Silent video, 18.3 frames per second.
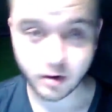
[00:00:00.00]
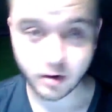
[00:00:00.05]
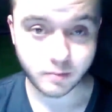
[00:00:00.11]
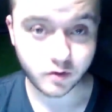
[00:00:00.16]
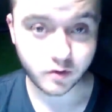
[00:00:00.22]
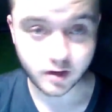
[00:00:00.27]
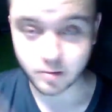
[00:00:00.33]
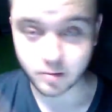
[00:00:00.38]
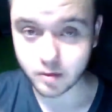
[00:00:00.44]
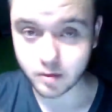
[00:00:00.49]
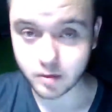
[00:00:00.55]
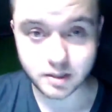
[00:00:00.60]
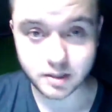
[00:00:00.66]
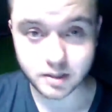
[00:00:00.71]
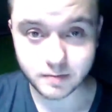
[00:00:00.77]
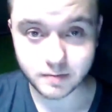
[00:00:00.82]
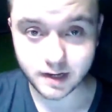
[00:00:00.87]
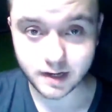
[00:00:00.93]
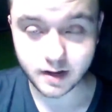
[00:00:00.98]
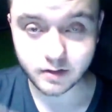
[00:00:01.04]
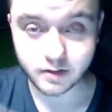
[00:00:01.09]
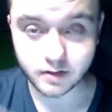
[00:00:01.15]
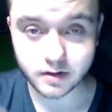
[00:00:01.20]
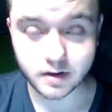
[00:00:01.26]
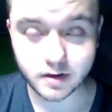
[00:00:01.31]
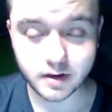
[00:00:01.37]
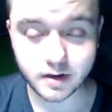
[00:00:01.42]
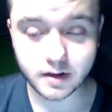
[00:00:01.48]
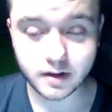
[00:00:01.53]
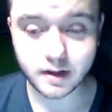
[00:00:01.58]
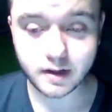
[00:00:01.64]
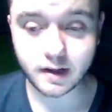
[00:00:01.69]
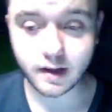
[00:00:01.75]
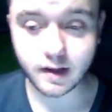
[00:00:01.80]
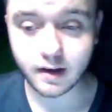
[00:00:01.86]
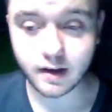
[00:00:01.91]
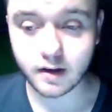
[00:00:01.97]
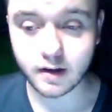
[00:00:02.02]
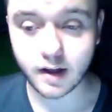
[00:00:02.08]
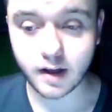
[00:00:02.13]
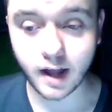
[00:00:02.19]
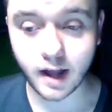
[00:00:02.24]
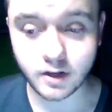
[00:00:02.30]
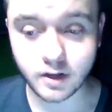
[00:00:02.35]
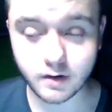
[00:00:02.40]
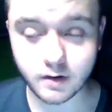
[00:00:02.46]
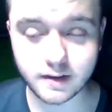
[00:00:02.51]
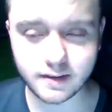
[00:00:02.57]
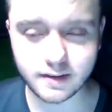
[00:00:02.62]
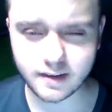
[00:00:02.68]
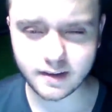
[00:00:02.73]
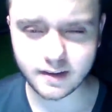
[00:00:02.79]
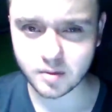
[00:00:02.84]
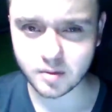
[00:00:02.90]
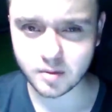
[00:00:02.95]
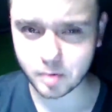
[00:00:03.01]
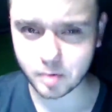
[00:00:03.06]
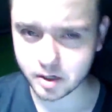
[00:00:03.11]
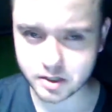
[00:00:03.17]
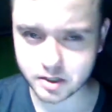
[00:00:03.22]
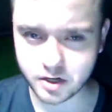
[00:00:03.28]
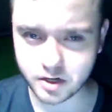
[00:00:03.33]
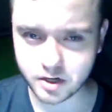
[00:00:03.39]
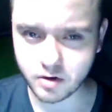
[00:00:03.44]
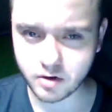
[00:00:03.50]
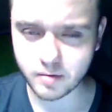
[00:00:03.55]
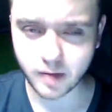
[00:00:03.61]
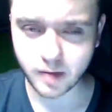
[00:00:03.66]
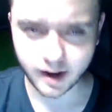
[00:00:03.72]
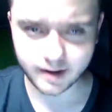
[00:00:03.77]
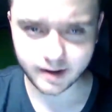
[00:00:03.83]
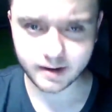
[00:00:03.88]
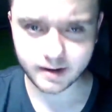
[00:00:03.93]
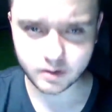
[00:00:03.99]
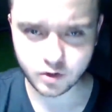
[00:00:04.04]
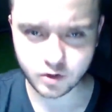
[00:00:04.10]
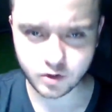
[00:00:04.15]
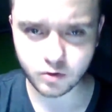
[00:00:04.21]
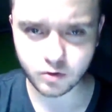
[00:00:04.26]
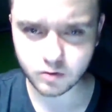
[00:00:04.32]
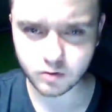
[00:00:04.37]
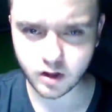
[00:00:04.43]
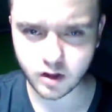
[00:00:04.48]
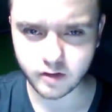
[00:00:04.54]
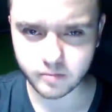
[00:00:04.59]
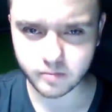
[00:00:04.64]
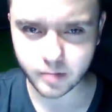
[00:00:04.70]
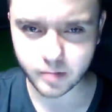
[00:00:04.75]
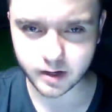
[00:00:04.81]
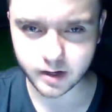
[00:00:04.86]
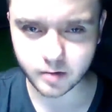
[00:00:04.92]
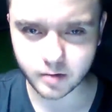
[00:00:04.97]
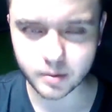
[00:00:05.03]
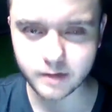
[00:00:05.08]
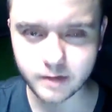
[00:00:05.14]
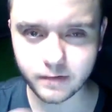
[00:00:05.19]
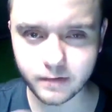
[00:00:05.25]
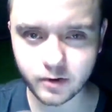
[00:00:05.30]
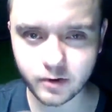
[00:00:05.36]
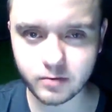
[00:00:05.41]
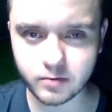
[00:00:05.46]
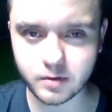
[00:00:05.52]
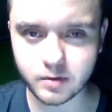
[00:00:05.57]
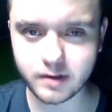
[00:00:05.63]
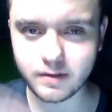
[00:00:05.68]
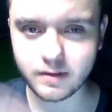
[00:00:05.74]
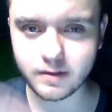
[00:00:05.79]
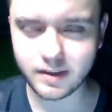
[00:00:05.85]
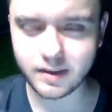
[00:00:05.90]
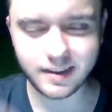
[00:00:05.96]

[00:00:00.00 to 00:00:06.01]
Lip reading: I'm just going to branch them together. I do have to say that The Purge 2 I do love better, but the first one,